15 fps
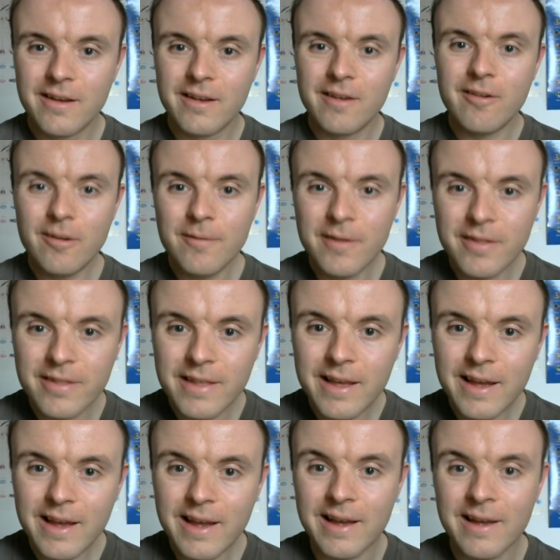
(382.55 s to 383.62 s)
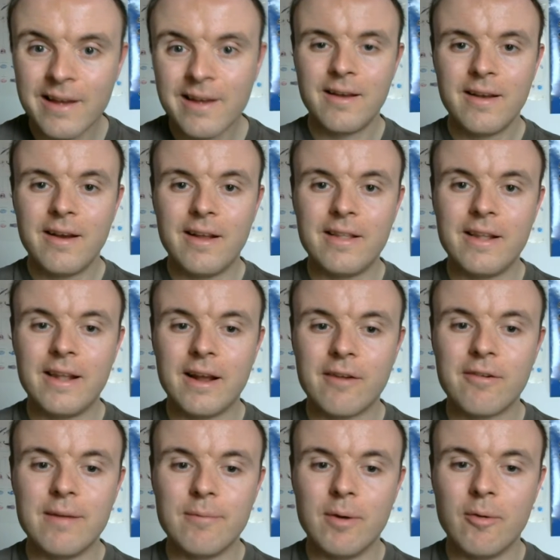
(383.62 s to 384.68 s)
you're almost there. And then that
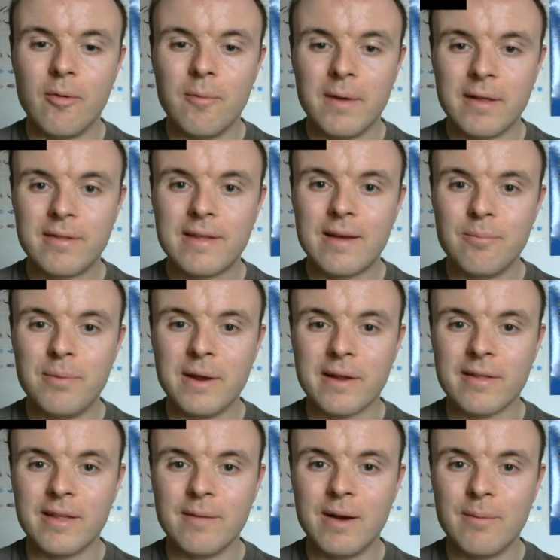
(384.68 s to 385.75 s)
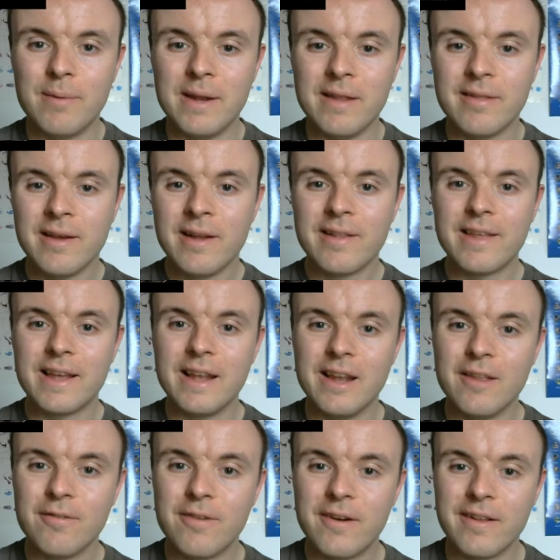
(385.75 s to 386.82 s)
great moment where Sam picks him up and he's taking
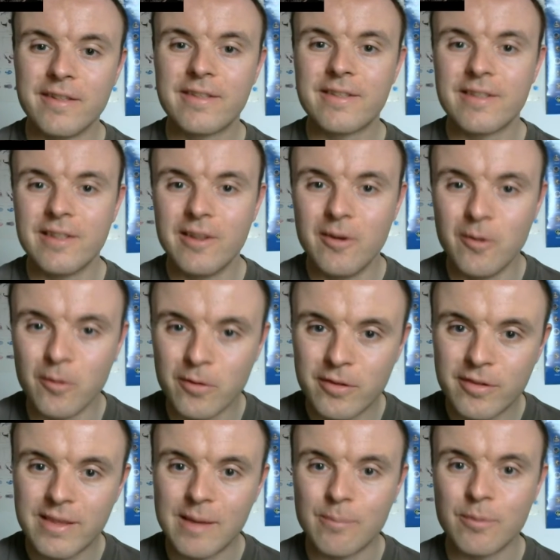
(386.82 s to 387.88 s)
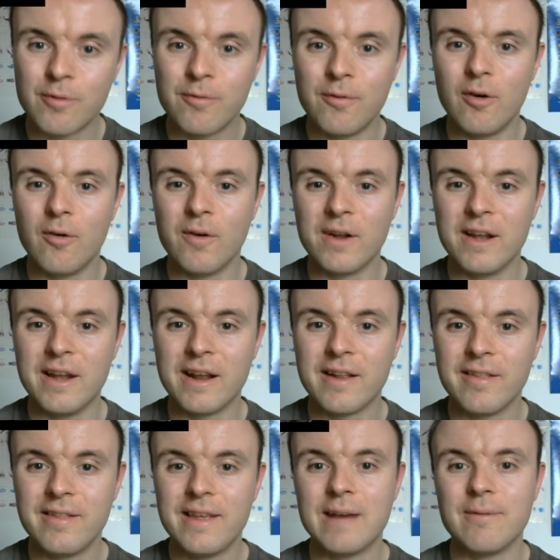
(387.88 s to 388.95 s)
these very slow steps forward, and you can
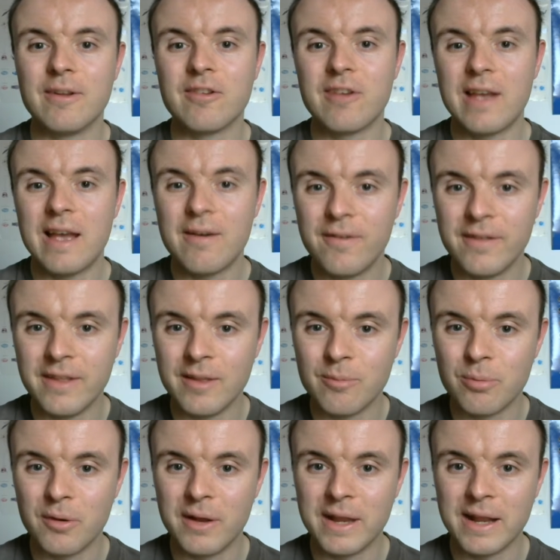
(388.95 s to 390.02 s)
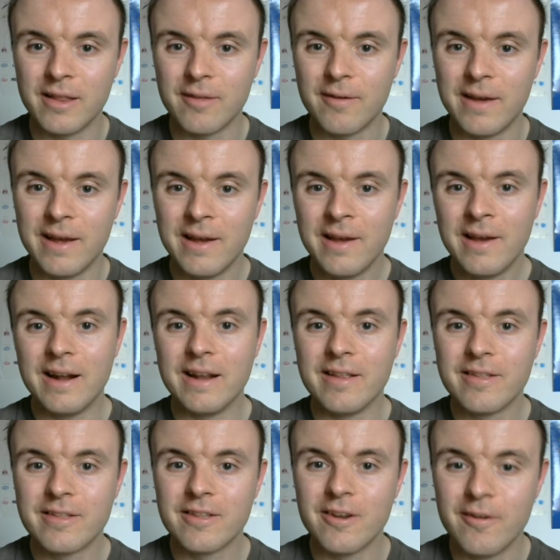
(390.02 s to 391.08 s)
see how much effort he's putting into it, and
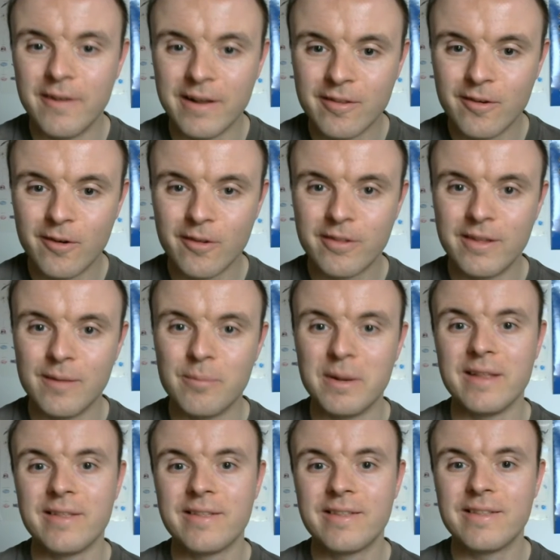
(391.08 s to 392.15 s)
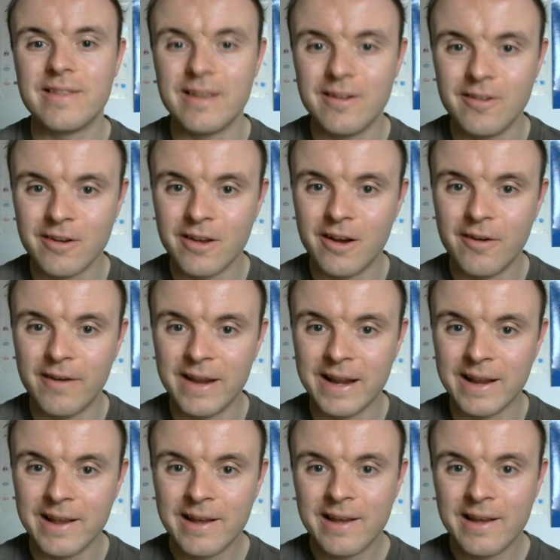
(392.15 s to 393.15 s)
he's so exhausted, but he's still going,